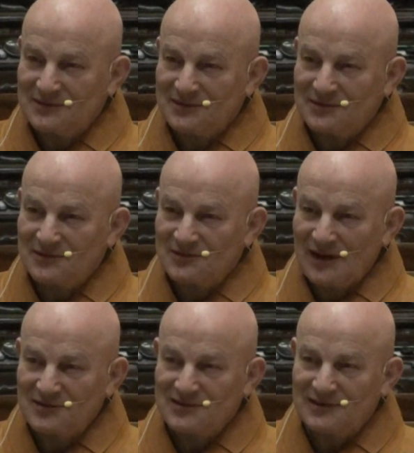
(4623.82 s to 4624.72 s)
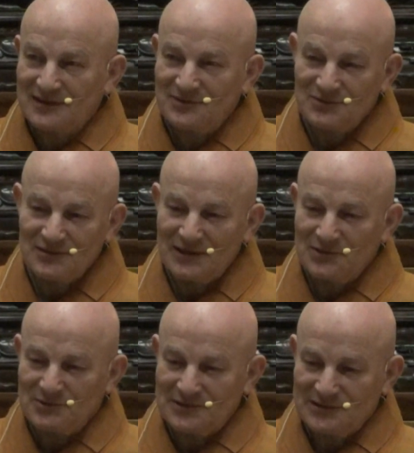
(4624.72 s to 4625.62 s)
in Sanskrit, today
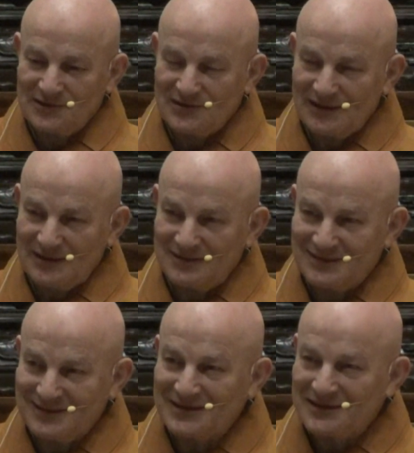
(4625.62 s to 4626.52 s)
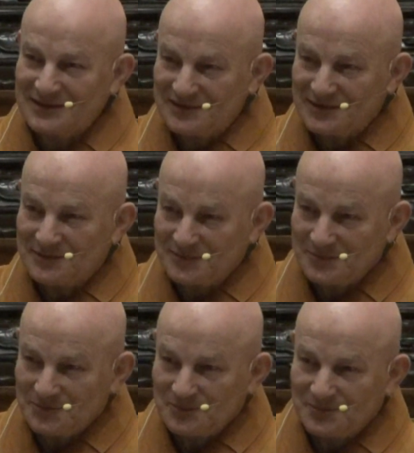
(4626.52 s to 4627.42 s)
we recite in English
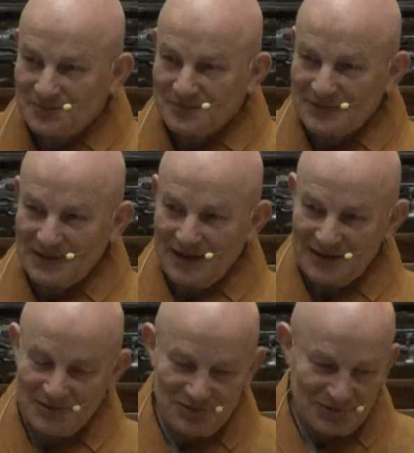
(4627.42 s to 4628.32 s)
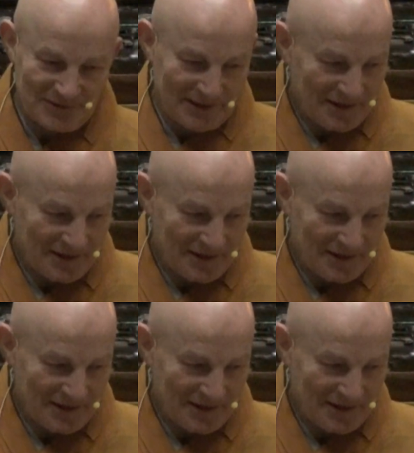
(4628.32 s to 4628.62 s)
the Heart Sutra.